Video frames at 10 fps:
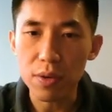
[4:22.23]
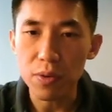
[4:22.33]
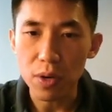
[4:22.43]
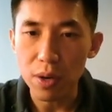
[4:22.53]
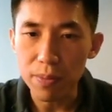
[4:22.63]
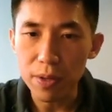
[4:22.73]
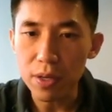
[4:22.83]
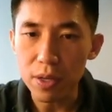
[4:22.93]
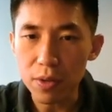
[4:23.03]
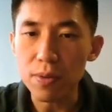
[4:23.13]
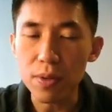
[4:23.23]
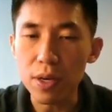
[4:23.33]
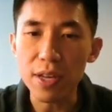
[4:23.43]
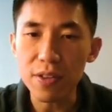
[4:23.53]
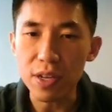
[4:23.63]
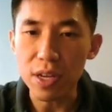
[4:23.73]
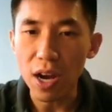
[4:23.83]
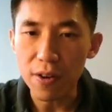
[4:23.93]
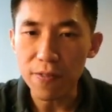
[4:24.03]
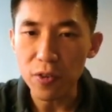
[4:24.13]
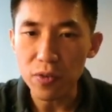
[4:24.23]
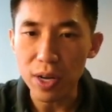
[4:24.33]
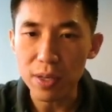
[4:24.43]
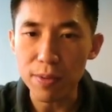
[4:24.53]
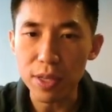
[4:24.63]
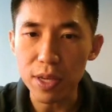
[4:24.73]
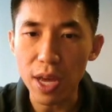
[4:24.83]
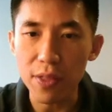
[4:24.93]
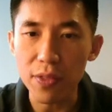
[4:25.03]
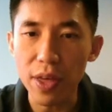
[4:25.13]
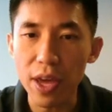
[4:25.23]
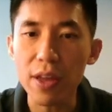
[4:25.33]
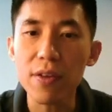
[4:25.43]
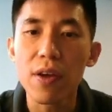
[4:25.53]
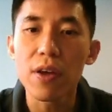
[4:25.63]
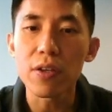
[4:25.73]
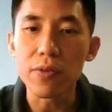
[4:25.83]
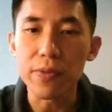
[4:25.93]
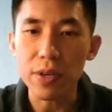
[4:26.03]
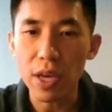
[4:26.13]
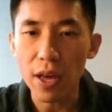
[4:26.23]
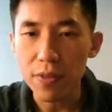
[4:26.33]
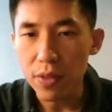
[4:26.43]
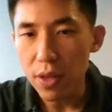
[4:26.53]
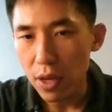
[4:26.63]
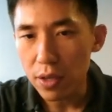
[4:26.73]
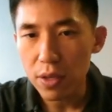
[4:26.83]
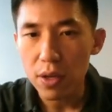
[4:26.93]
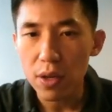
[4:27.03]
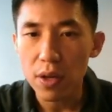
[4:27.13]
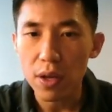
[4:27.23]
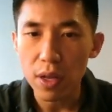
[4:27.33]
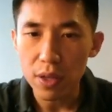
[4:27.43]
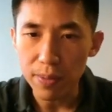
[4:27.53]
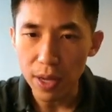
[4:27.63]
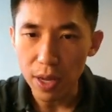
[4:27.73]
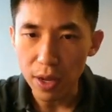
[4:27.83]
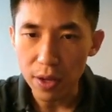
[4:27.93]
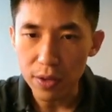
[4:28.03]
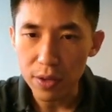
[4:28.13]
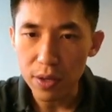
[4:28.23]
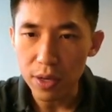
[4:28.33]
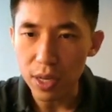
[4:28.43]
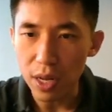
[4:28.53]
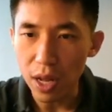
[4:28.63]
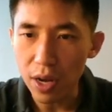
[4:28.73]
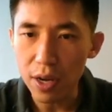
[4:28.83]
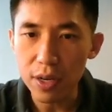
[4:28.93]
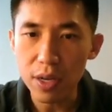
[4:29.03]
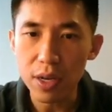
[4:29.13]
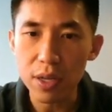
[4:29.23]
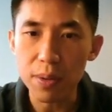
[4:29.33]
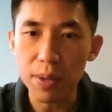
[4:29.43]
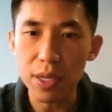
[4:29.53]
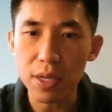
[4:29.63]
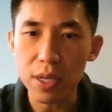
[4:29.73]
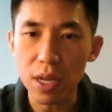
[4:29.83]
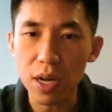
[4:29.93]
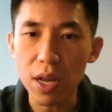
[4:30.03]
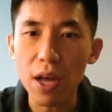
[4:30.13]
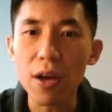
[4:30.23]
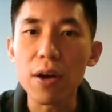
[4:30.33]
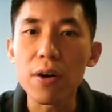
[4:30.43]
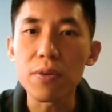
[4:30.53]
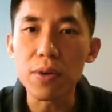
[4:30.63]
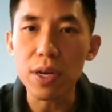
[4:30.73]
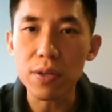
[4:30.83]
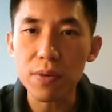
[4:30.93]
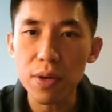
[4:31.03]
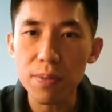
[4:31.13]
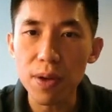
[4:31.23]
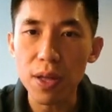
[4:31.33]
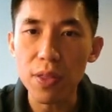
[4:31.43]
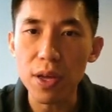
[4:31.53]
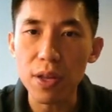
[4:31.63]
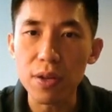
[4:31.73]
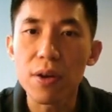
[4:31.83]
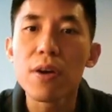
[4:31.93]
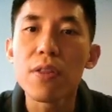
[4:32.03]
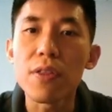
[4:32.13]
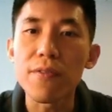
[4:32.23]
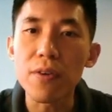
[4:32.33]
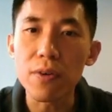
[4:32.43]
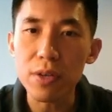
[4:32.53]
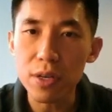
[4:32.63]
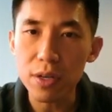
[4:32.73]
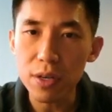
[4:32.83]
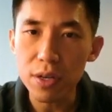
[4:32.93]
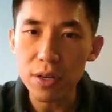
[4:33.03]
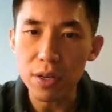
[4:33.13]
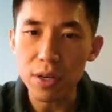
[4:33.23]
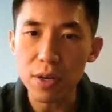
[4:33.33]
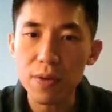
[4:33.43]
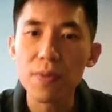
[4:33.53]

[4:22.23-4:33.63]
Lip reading: your computer into the SD card of your transmitter, and then you will get this TBS Agent Lite, TBS Agent Lite LUA script, and then the folder here.